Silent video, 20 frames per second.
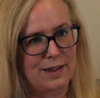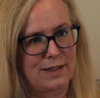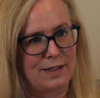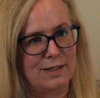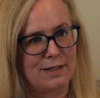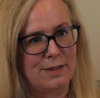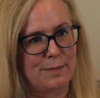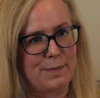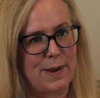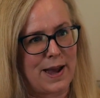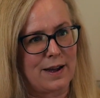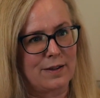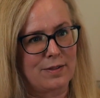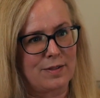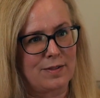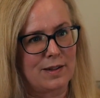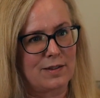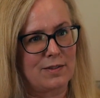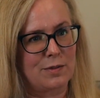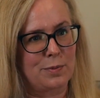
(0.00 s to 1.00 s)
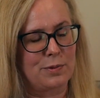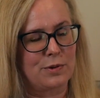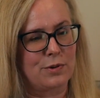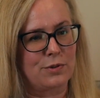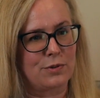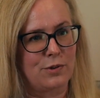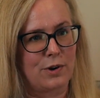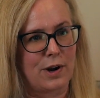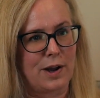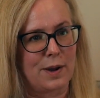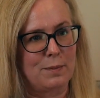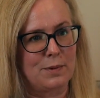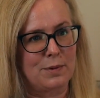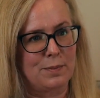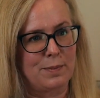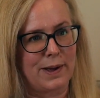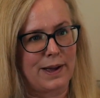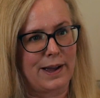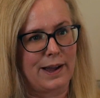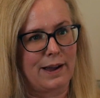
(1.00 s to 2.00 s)
and the path that's prescribed
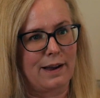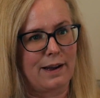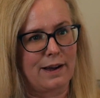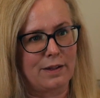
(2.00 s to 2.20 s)
by